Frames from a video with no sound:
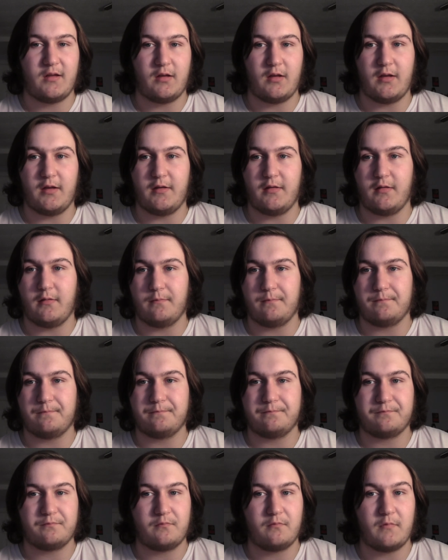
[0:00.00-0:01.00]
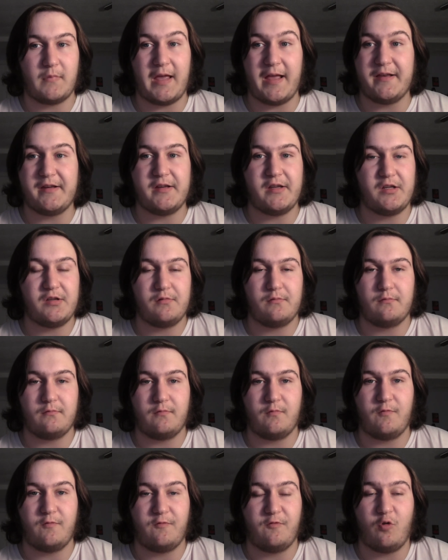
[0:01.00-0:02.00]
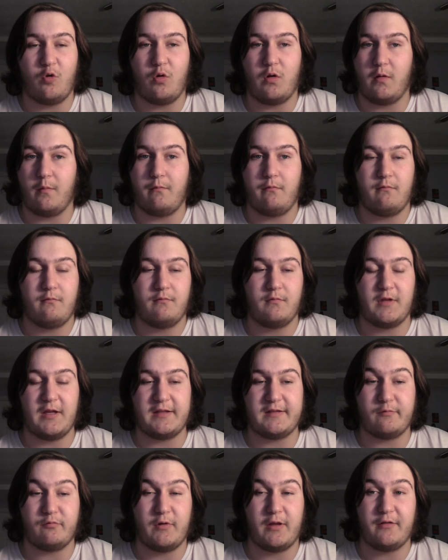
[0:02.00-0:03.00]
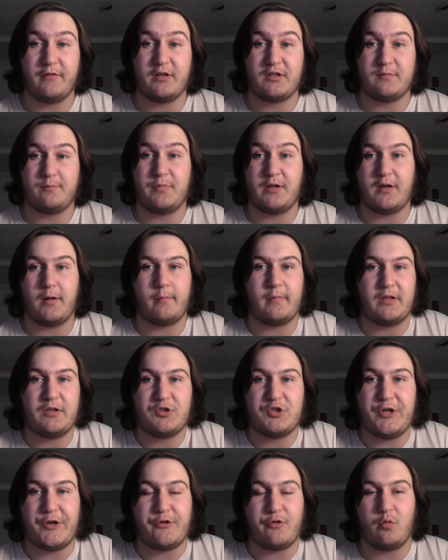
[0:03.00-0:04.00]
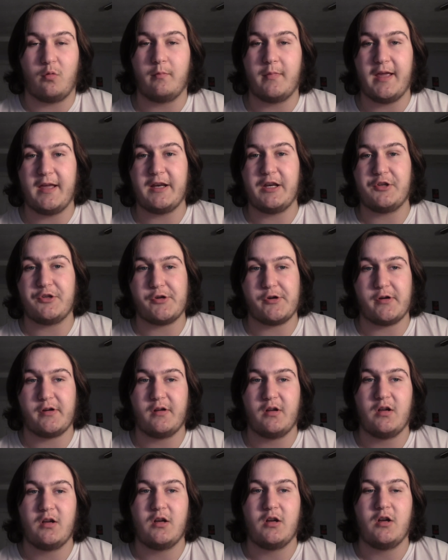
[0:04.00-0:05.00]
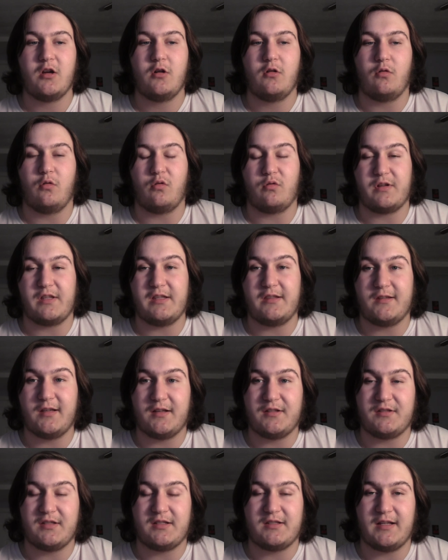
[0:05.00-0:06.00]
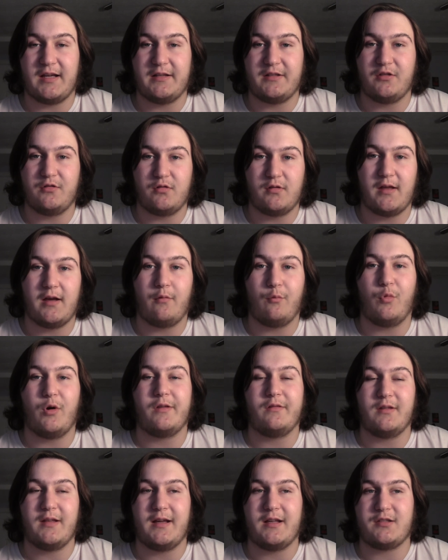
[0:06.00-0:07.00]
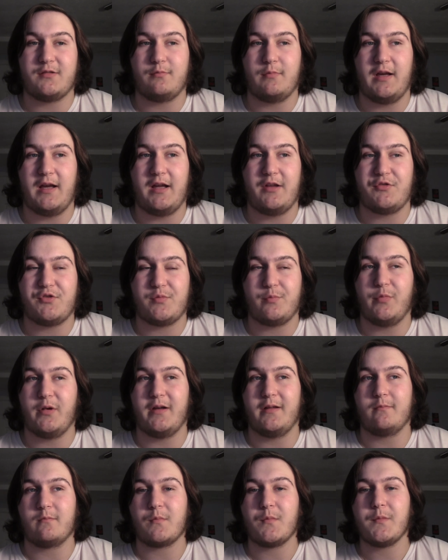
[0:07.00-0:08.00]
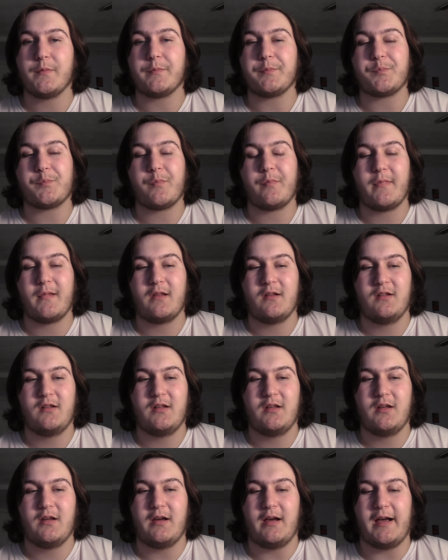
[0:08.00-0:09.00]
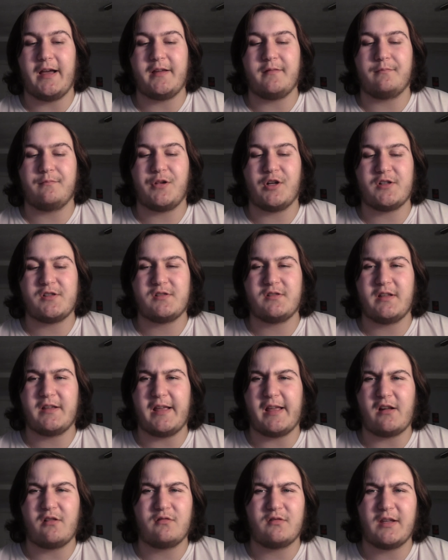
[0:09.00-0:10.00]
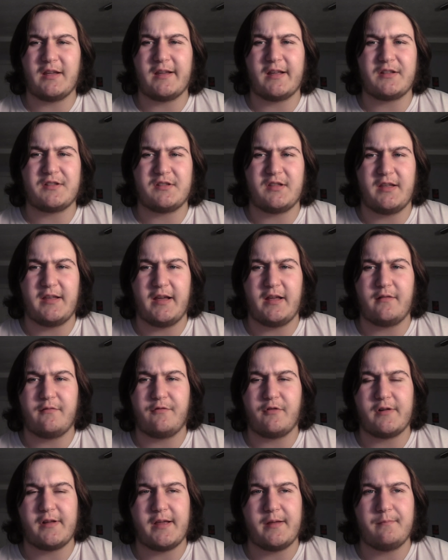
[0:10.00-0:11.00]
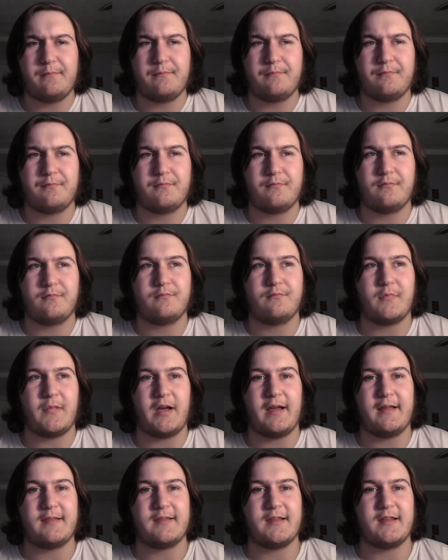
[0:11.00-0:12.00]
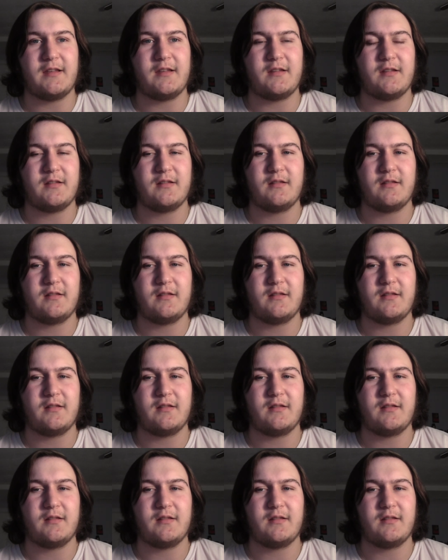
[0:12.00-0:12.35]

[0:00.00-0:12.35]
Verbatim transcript: in any form. Like, whether it's becoming general manager or he does decide to do that one last match. But I personally, I don't think it's the end for him. I think